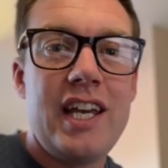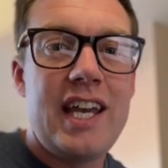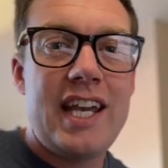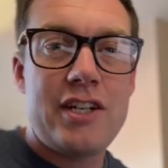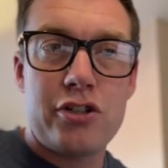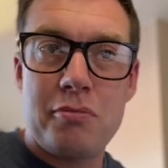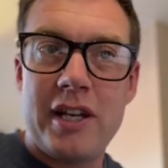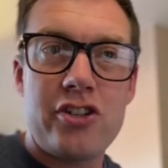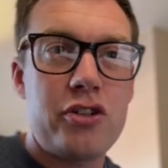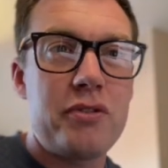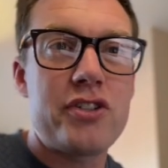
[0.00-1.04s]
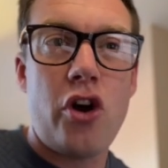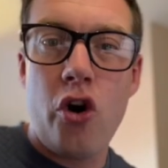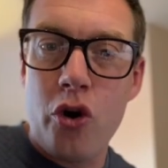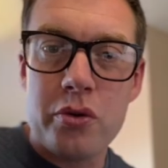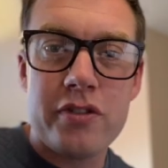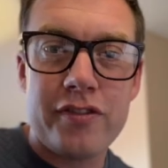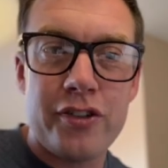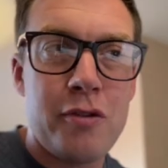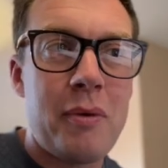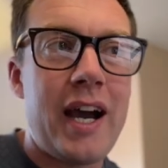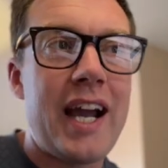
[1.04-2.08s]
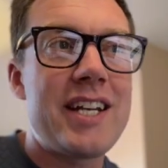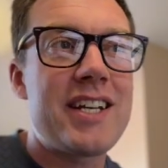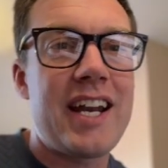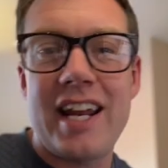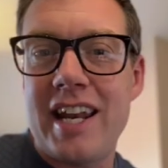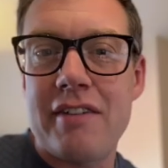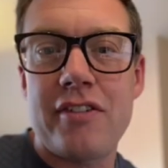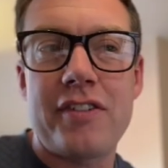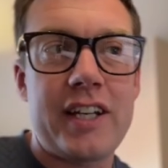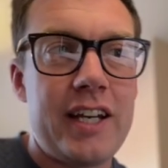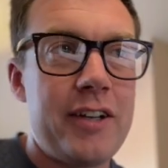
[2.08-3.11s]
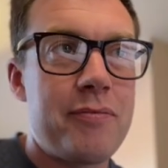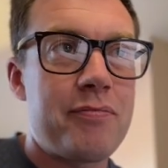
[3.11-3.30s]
it just makes sure it's always front of mind and I never forget.